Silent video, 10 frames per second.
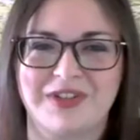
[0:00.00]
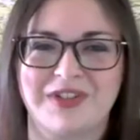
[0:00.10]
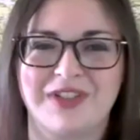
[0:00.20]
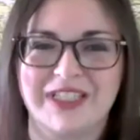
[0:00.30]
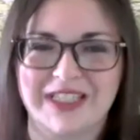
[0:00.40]

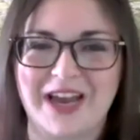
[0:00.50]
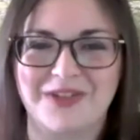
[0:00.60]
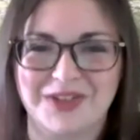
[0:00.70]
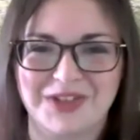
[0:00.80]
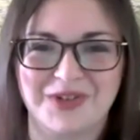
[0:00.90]

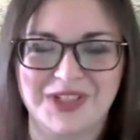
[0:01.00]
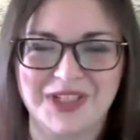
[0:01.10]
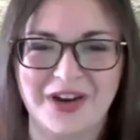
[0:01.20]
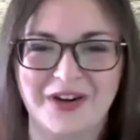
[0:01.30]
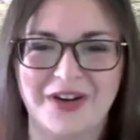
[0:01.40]
discount stores
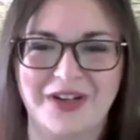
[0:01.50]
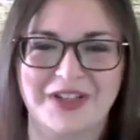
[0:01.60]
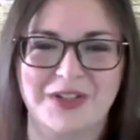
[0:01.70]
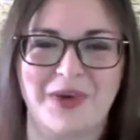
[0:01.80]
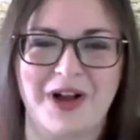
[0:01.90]
carry it
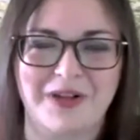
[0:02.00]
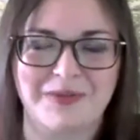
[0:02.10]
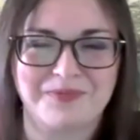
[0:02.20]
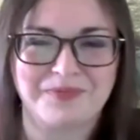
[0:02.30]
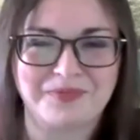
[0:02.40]
as well.
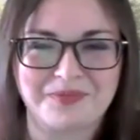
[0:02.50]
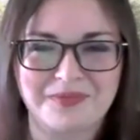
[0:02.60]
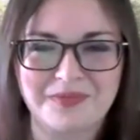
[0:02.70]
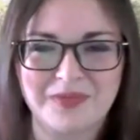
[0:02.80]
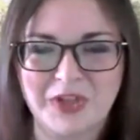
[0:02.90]

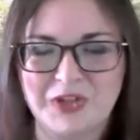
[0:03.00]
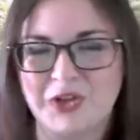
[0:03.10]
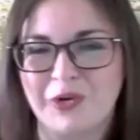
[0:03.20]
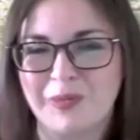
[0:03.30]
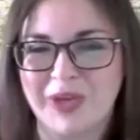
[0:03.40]

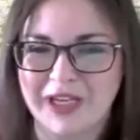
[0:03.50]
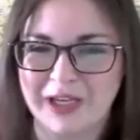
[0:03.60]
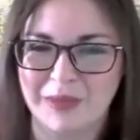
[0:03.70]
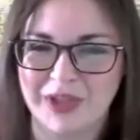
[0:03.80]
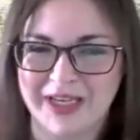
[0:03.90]
So a pink
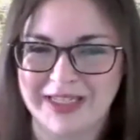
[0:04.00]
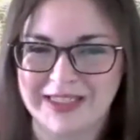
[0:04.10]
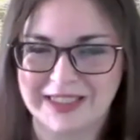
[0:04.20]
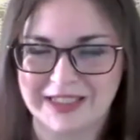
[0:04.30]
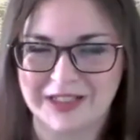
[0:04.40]
Himalayan
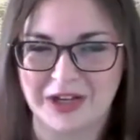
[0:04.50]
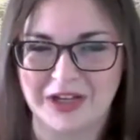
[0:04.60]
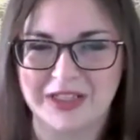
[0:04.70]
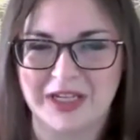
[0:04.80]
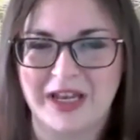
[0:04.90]
sea
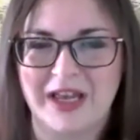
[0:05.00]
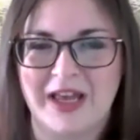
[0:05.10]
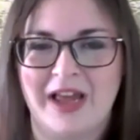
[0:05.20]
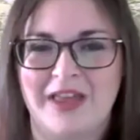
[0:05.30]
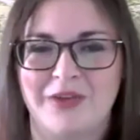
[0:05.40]
salt.
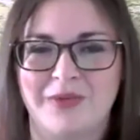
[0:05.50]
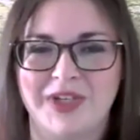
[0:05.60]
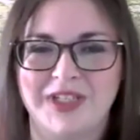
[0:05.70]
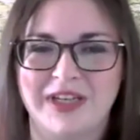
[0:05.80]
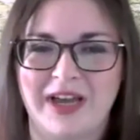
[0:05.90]
The
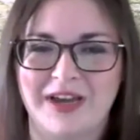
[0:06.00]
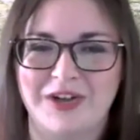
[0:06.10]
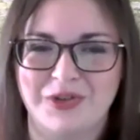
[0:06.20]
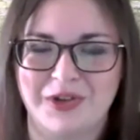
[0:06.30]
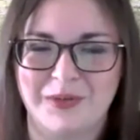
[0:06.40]
reason I
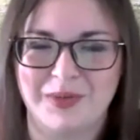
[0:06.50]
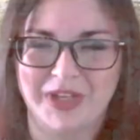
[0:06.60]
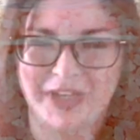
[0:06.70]
enjoy a pink